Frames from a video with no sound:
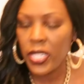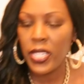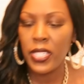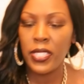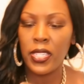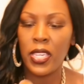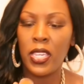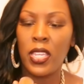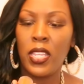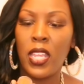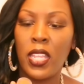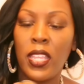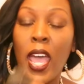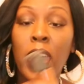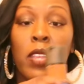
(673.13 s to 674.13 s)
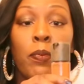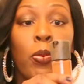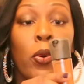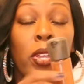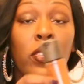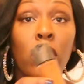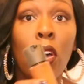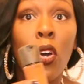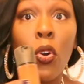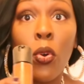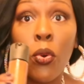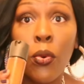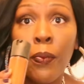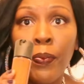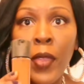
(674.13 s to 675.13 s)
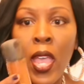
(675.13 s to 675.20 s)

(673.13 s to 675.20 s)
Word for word: is in nine point oh.